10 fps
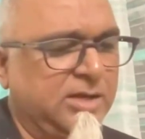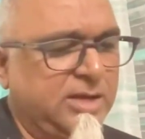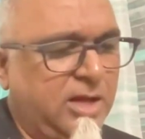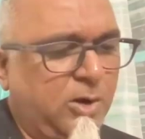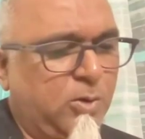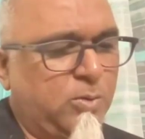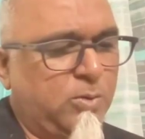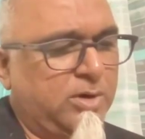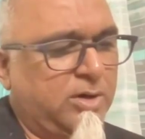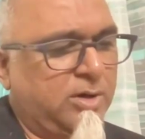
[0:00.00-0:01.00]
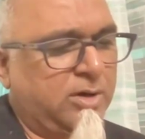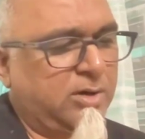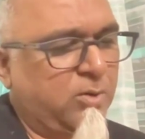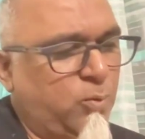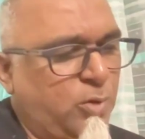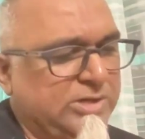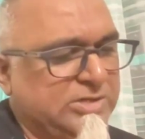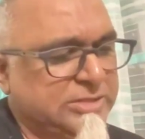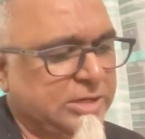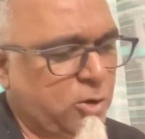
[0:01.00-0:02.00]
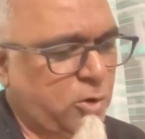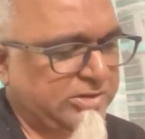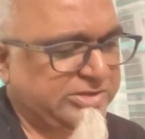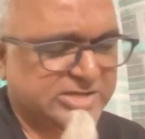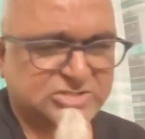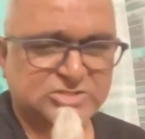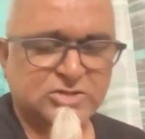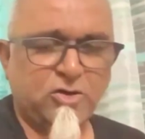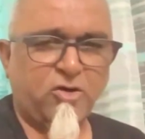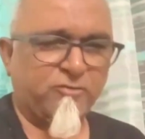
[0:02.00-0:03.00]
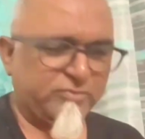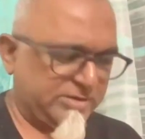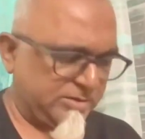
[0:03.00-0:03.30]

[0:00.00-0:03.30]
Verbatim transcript: Now, uh, what is the context of